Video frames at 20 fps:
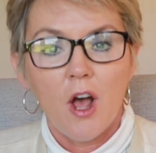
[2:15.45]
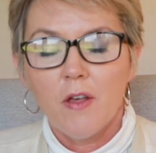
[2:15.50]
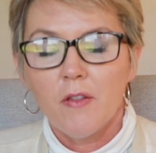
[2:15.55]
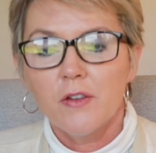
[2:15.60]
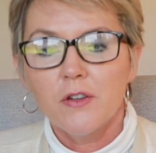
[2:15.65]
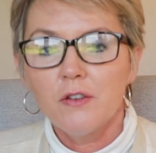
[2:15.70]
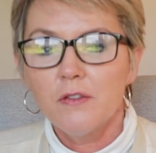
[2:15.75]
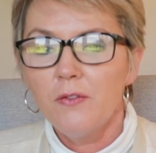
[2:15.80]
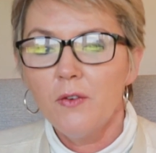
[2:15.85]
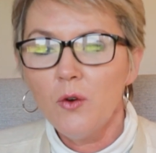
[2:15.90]

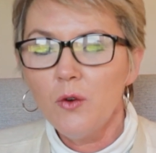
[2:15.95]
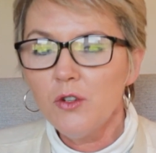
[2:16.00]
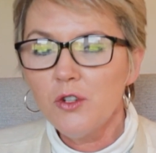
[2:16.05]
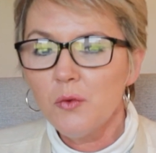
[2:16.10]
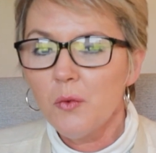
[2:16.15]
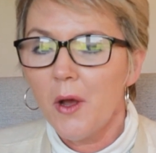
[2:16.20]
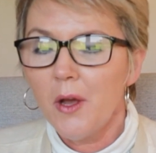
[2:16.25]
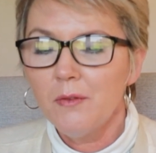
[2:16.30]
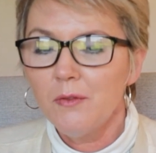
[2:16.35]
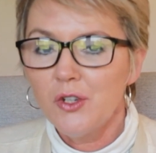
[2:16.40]
The
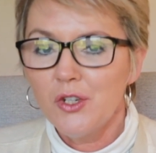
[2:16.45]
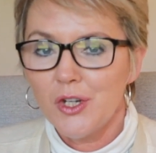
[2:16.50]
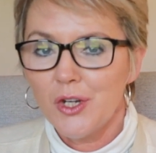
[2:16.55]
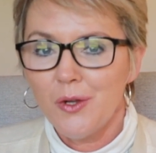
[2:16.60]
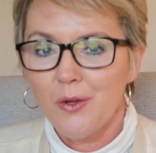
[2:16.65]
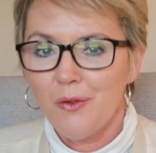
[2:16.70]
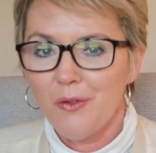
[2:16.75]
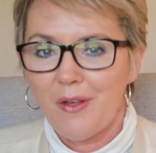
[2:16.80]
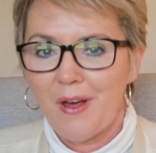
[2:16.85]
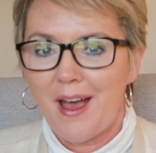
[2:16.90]
divorce won't
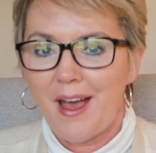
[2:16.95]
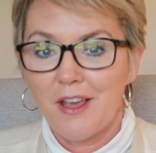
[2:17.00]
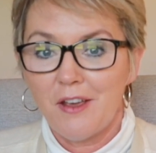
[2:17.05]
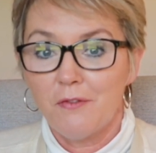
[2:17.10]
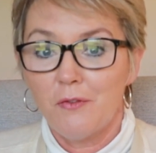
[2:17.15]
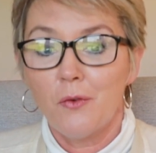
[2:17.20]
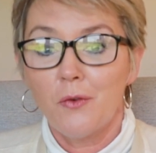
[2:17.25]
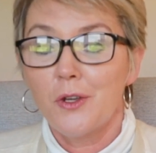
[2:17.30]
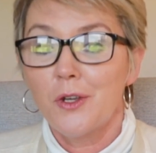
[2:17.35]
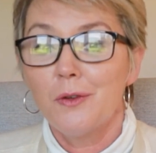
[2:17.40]
do that
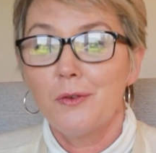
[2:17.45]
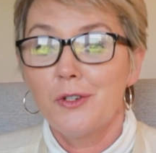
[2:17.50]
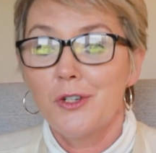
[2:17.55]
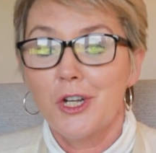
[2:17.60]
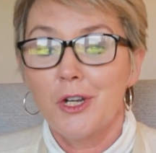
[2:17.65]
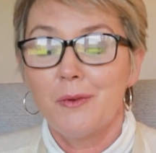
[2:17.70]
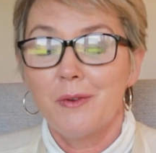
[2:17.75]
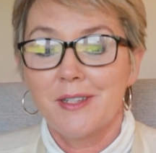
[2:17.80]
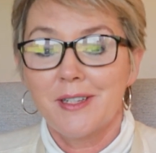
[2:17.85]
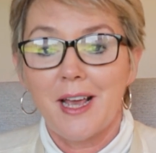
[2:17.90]
if all you
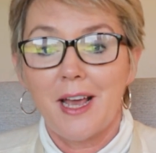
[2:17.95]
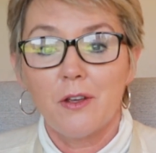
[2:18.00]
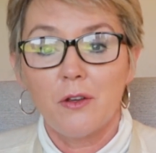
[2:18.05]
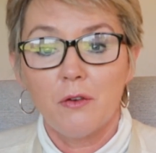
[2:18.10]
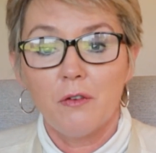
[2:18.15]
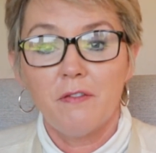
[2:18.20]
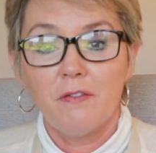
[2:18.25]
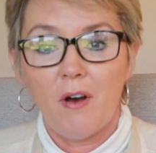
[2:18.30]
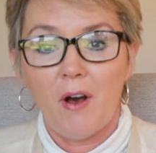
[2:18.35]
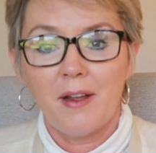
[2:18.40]
do is get
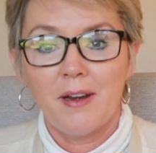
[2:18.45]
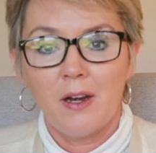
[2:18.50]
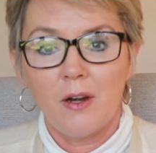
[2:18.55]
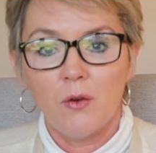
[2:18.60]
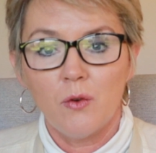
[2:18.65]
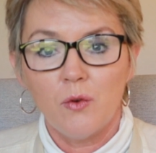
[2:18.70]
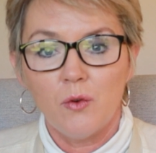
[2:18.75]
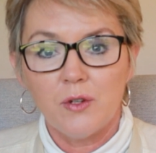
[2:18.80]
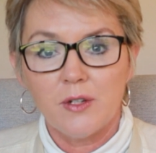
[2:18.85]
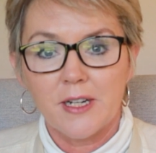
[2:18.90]
your final
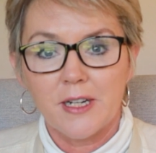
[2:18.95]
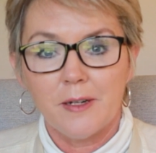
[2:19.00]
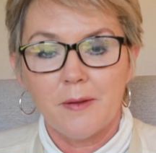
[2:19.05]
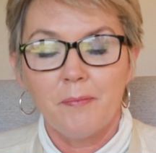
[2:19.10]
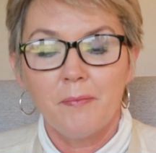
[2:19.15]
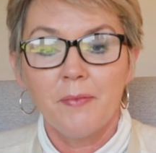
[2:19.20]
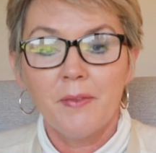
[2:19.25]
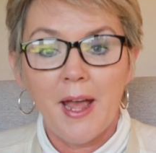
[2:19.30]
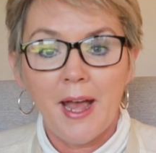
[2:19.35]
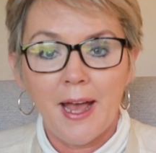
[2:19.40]
order.
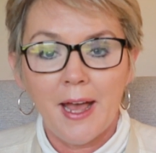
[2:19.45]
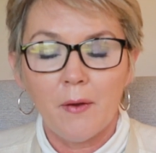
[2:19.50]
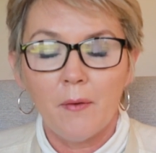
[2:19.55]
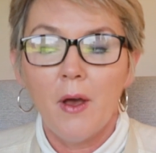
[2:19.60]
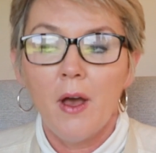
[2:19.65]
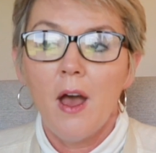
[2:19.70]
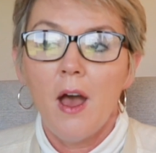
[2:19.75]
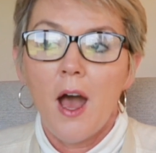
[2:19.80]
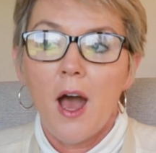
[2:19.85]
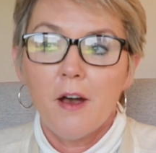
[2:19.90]
Now,
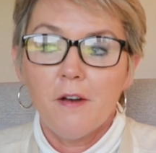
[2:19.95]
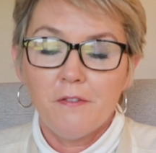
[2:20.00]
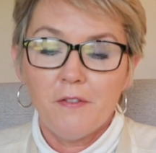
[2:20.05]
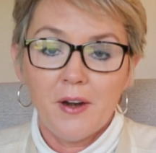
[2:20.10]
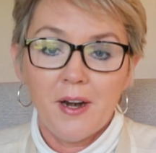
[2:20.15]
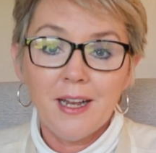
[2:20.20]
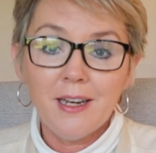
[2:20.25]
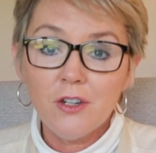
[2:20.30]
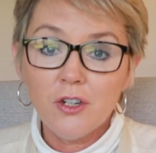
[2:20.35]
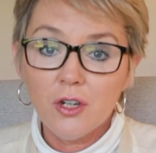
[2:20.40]
a
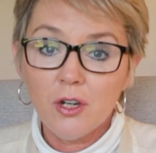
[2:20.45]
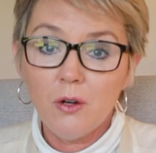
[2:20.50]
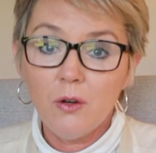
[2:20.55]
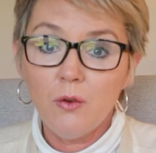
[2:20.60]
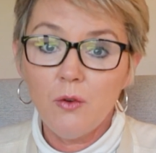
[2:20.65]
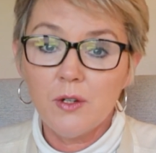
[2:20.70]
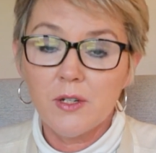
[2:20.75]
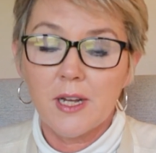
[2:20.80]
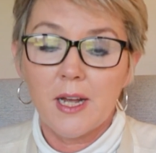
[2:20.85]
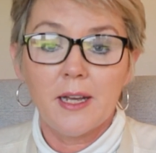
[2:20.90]
financial
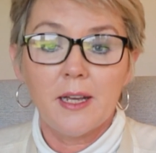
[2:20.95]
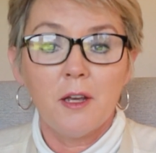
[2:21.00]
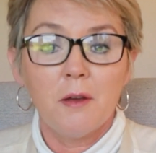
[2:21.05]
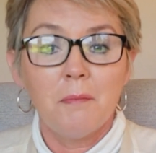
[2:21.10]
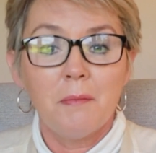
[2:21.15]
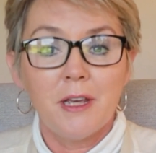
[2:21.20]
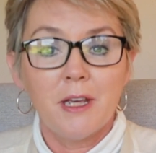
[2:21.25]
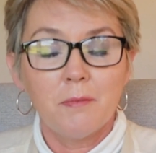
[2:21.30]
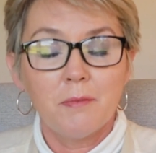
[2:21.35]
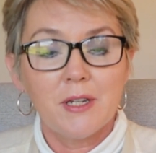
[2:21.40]
order
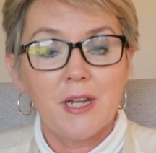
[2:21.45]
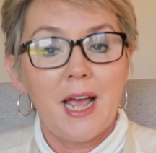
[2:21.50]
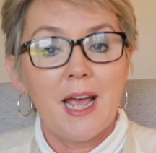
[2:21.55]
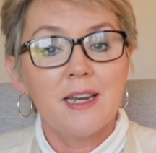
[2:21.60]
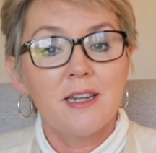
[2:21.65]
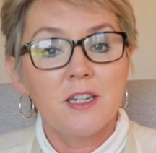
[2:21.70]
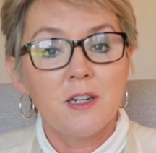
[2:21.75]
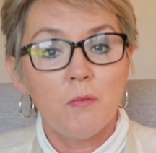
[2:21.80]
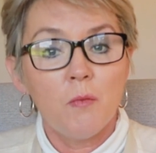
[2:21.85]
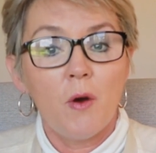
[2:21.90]
can be
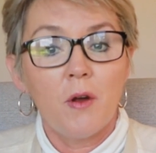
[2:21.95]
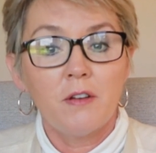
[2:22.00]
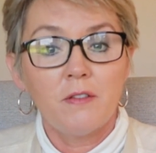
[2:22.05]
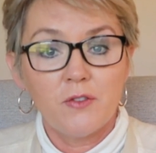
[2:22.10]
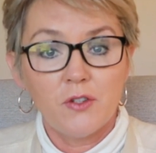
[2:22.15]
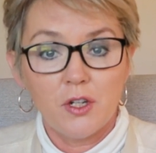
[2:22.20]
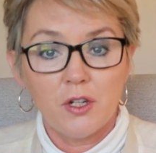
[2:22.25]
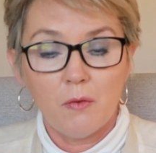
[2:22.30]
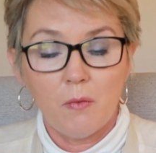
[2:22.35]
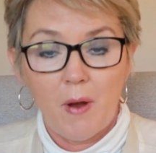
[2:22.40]
obtained in one
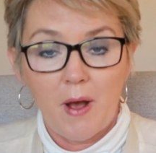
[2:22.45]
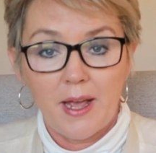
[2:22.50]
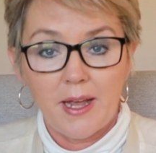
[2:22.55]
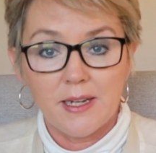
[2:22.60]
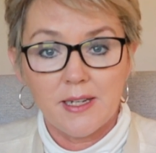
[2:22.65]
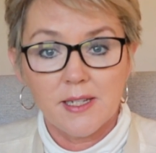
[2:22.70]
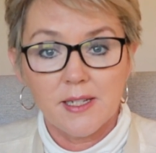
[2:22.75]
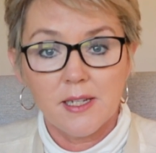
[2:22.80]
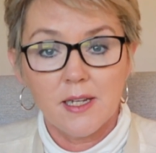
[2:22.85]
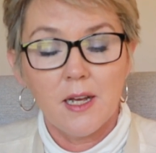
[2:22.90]
of two
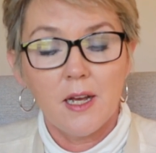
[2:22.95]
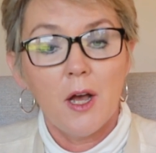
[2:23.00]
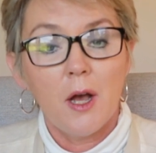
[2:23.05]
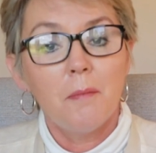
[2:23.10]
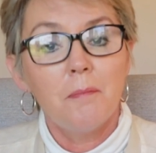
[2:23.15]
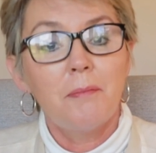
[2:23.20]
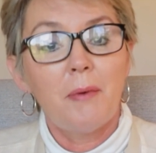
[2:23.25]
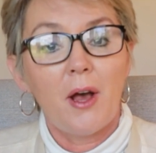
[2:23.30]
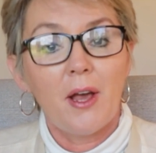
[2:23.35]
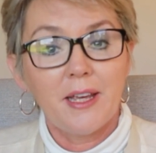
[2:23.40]
ways:
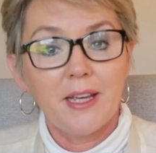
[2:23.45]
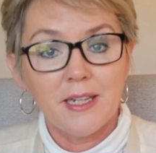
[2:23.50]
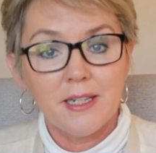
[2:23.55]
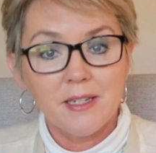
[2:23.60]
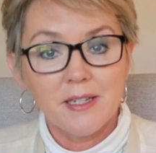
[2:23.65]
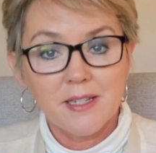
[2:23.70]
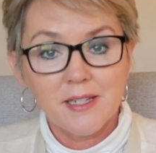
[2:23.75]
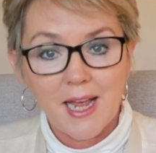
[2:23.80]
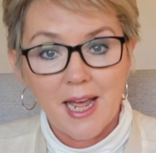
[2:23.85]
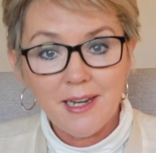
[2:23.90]
by
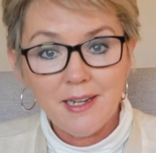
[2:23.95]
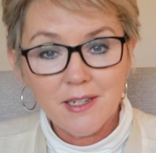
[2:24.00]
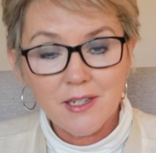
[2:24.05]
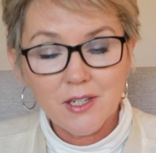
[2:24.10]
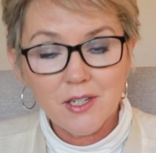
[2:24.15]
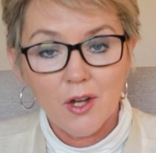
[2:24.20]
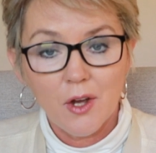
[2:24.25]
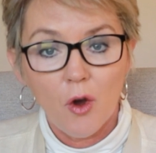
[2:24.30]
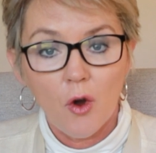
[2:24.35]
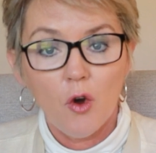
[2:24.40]

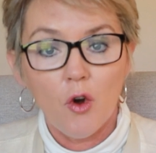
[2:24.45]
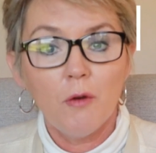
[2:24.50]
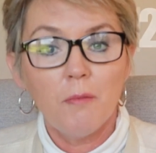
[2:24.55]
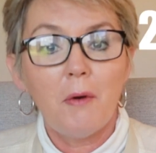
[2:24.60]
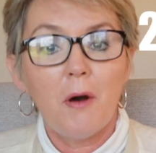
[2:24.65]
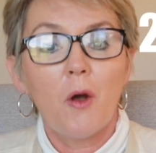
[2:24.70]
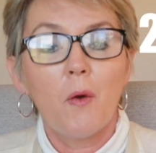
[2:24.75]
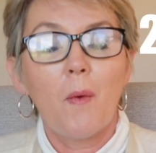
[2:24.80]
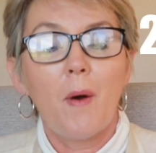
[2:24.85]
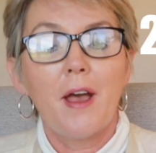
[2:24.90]
consent or
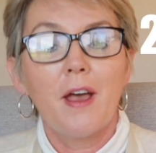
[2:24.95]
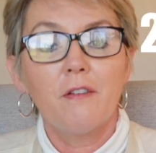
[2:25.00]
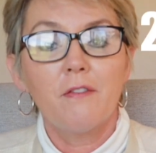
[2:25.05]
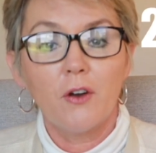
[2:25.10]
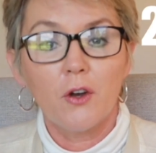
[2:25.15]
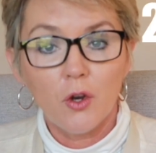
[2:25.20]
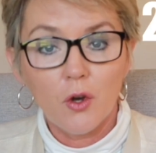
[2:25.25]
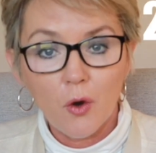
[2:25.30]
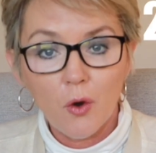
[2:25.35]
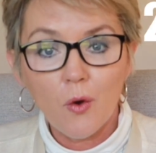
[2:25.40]
by way of
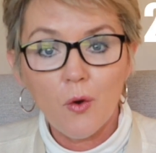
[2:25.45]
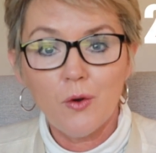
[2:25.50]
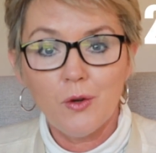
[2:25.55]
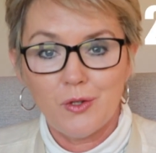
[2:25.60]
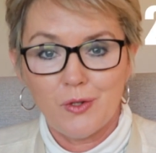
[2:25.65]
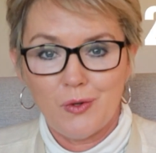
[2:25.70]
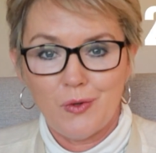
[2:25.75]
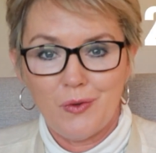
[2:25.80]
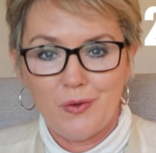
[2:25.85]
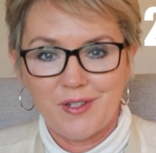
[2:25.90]
a
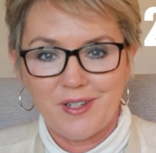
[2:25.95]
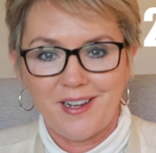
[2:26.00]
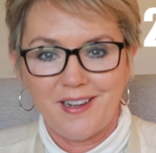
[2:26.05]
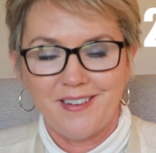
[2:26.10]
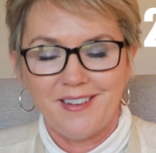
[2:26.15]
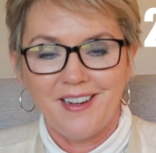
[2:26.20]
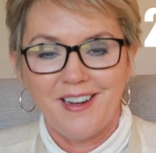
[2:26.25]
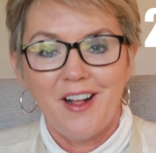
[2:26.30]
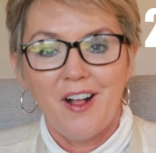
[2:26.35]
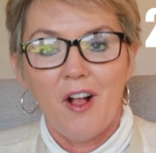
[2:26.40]
court order.